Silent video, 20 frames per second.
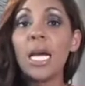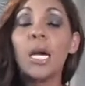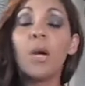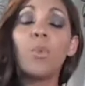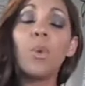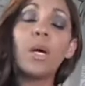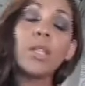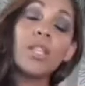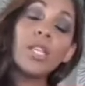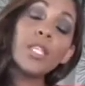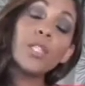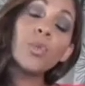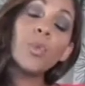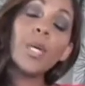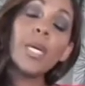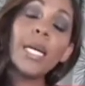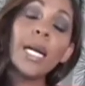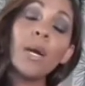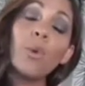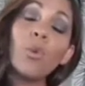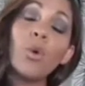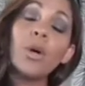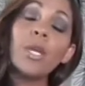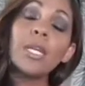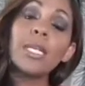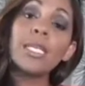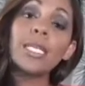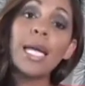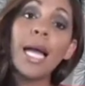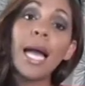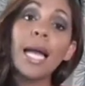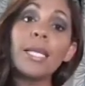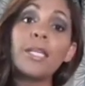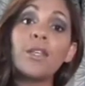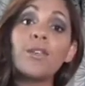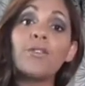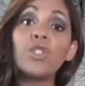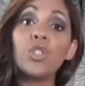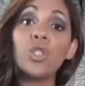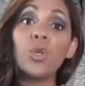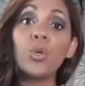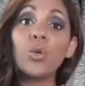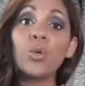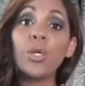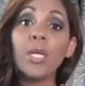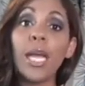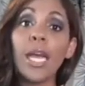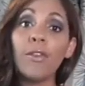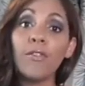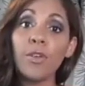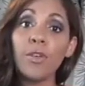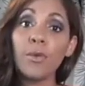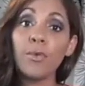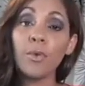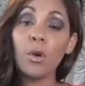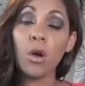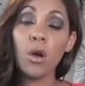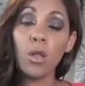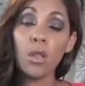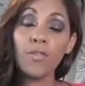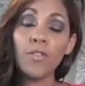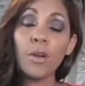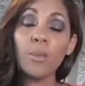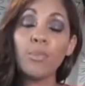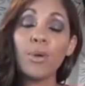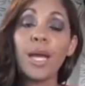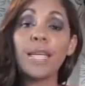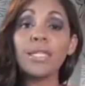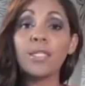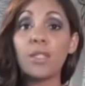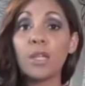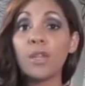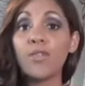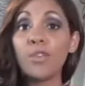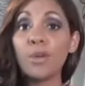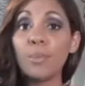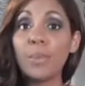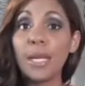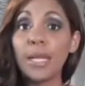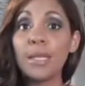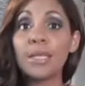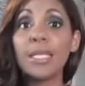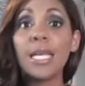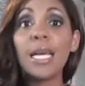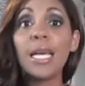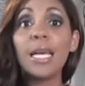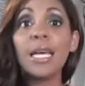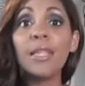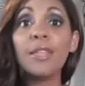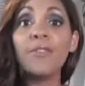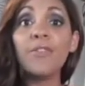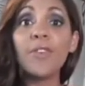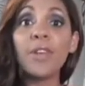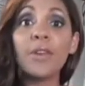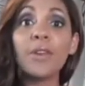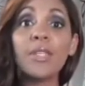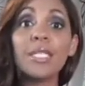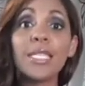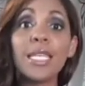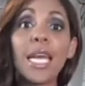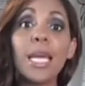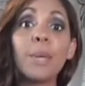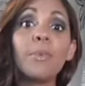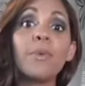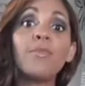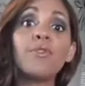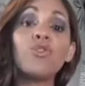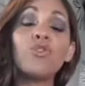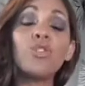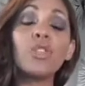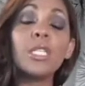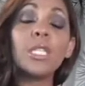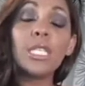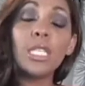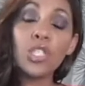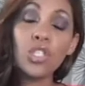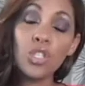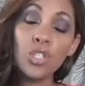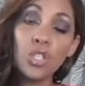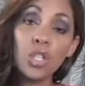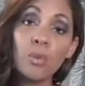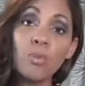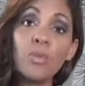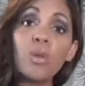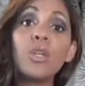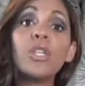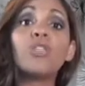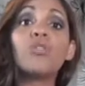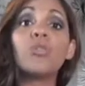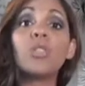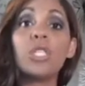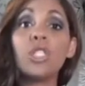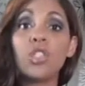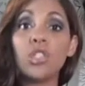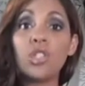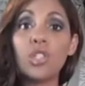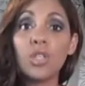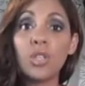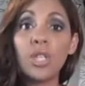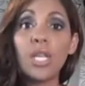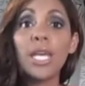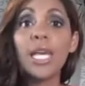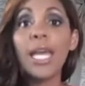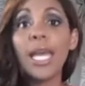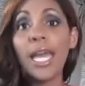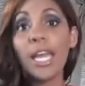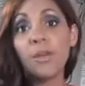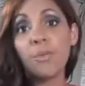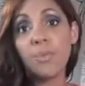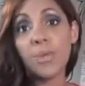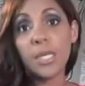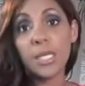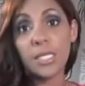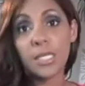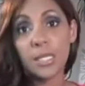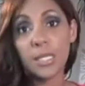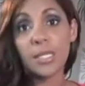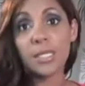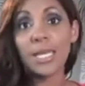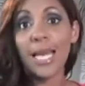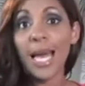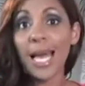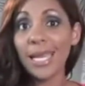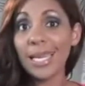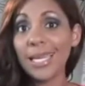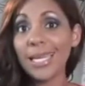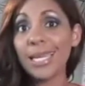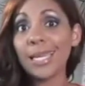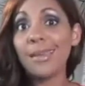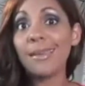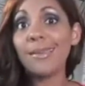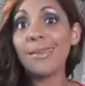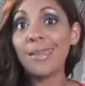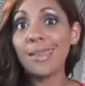Well, this week I wanted to kind of show all of our brides and all of our belles the various type of more traditional headpieces, i.e.